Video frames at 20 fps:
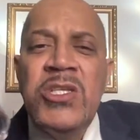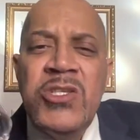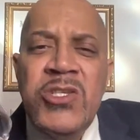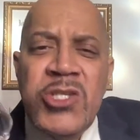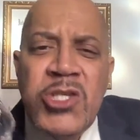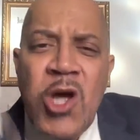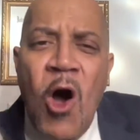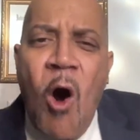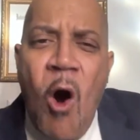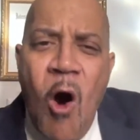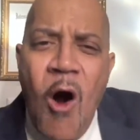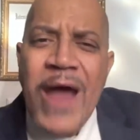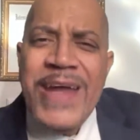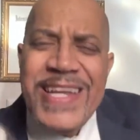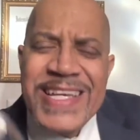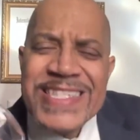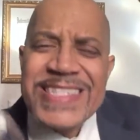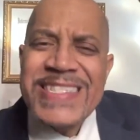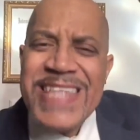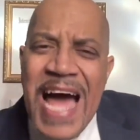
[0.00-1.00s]
Joy
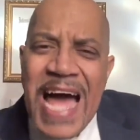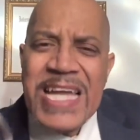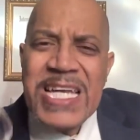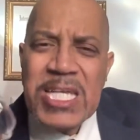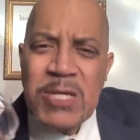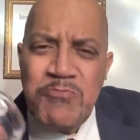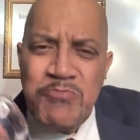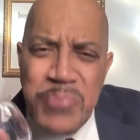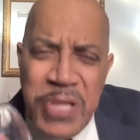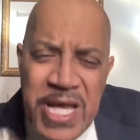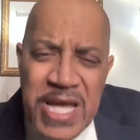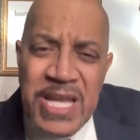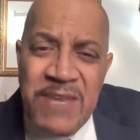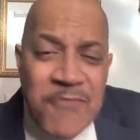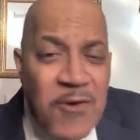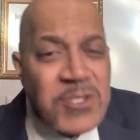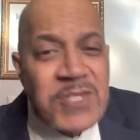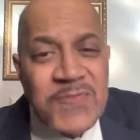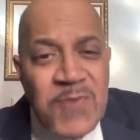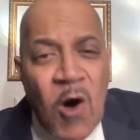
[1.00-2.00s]
does not depend,
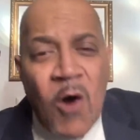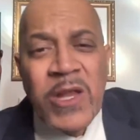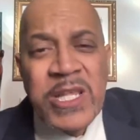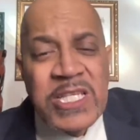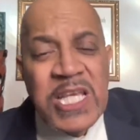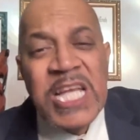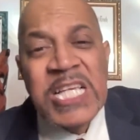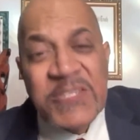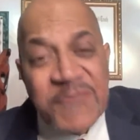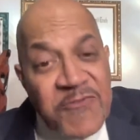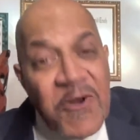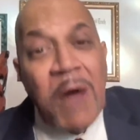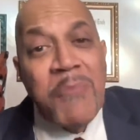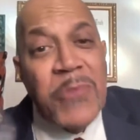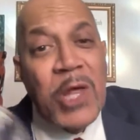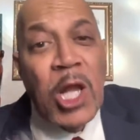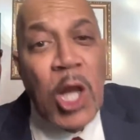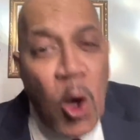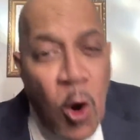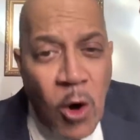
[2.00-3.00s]
first of all, it's, it's from
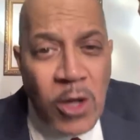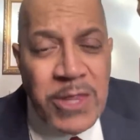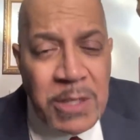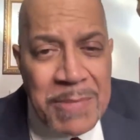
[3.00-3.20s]
the Lord.